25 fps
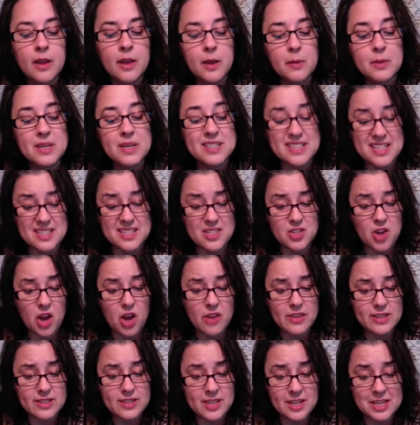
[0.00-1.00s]
because I saw
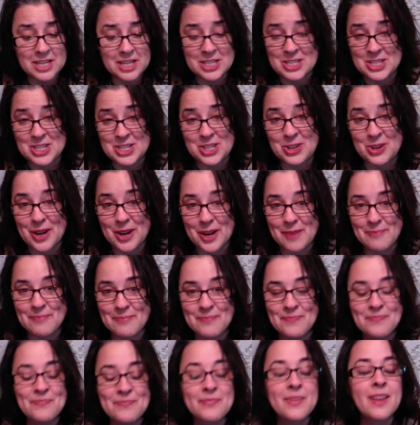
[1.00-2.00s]
this on Instagram,
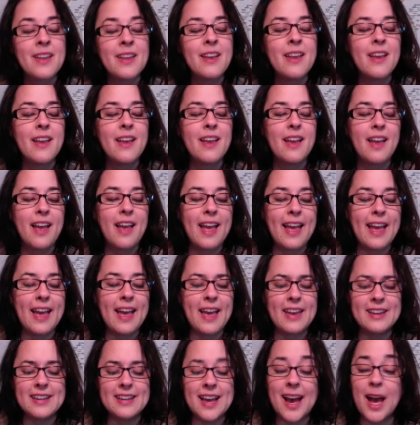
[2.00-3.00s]

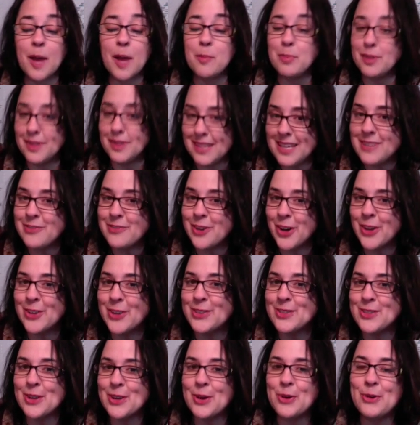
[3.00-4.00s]
and I believe
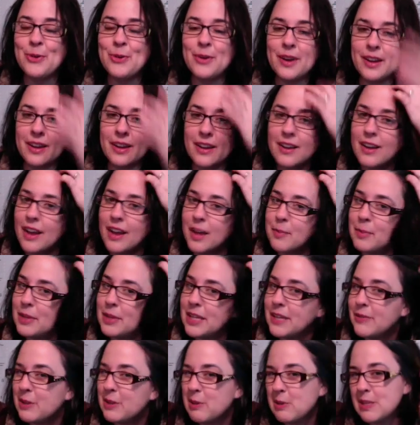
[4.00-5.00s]

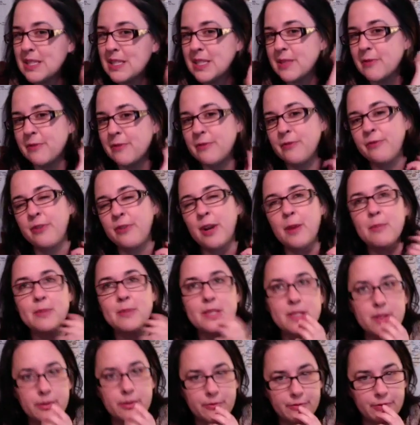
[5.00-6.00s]
it was from
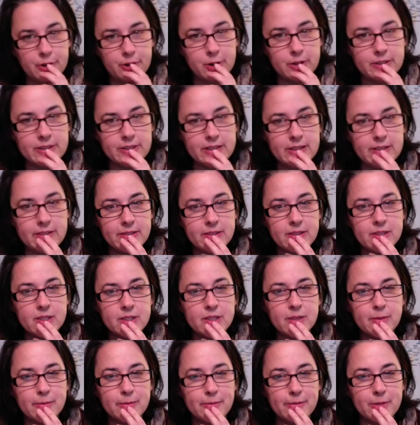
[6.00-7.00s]

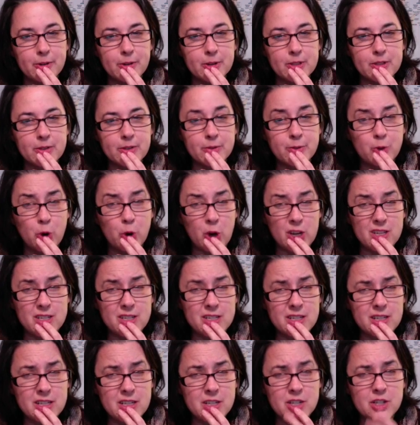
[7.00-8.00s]
Subversive Cross
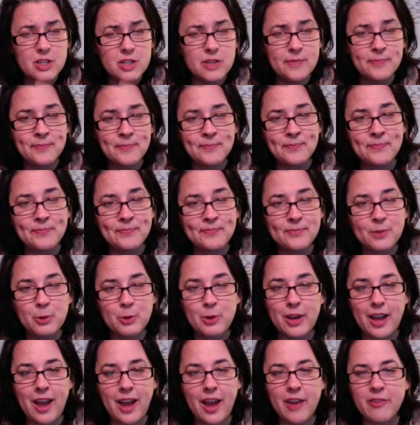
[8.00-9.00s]
Stitch.
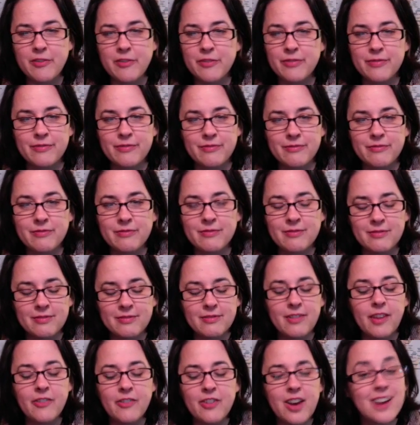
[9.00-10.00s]
I've
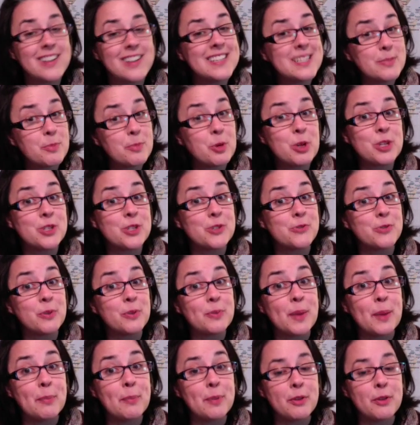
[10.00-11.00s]
gotten inspiration from
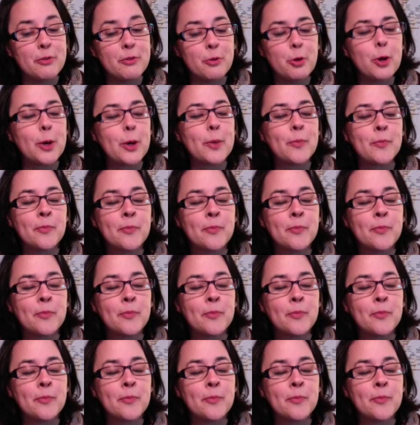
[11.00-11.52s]
them before.